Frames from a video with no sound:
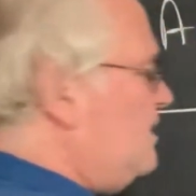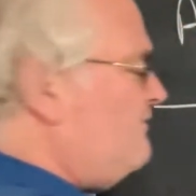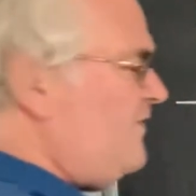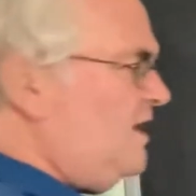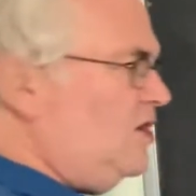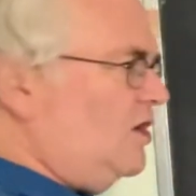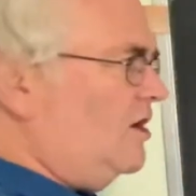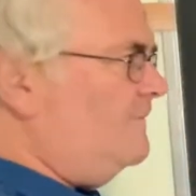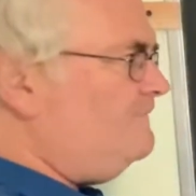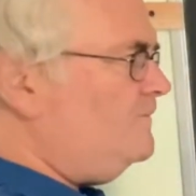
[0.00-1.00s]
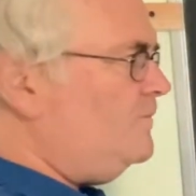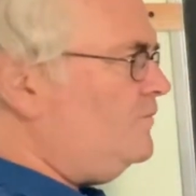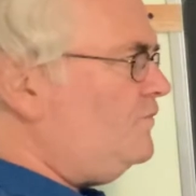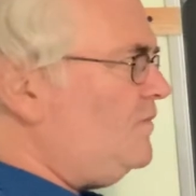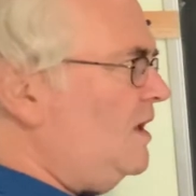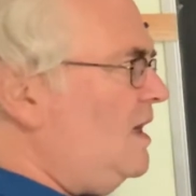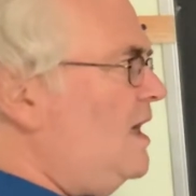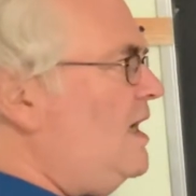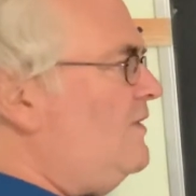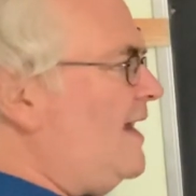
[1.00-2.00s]
figure.
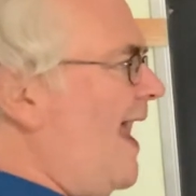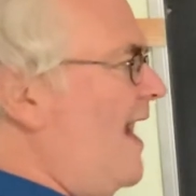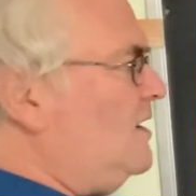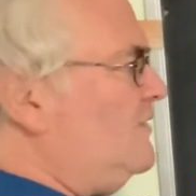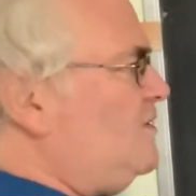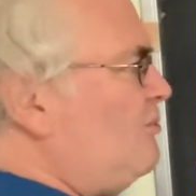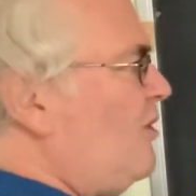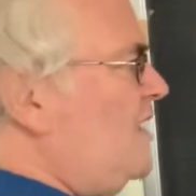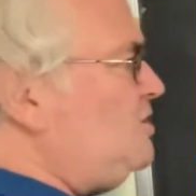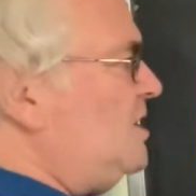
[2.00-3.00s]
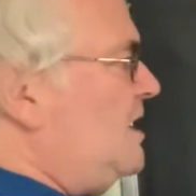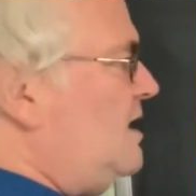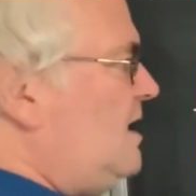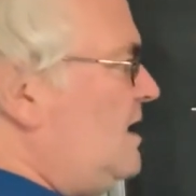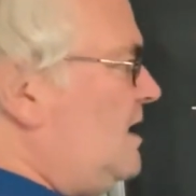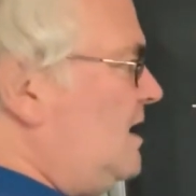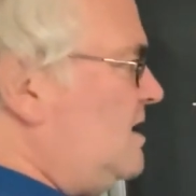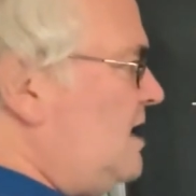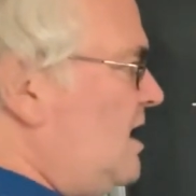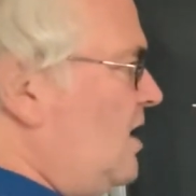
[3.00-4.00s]
The angle of depression is
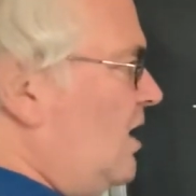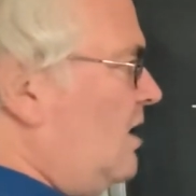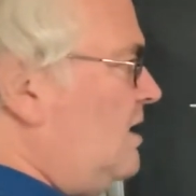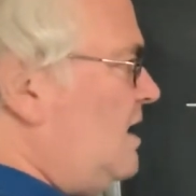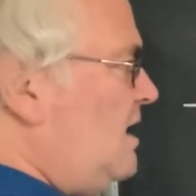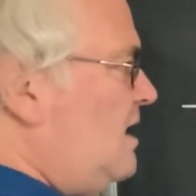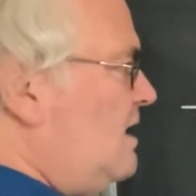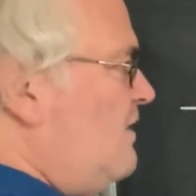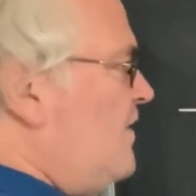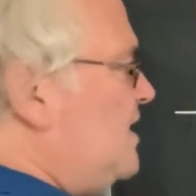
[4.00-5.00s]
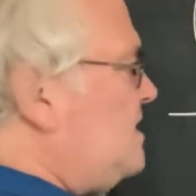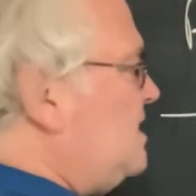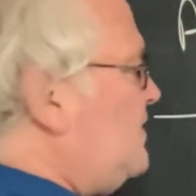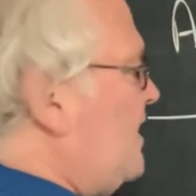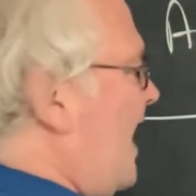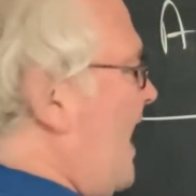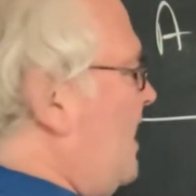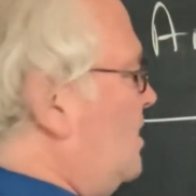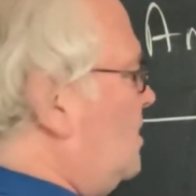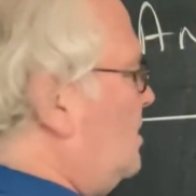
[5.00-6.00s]
here. This is the
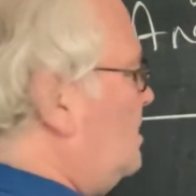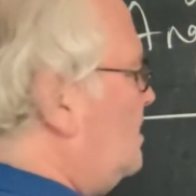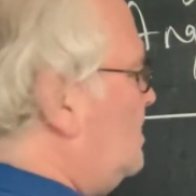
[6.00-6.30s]
angle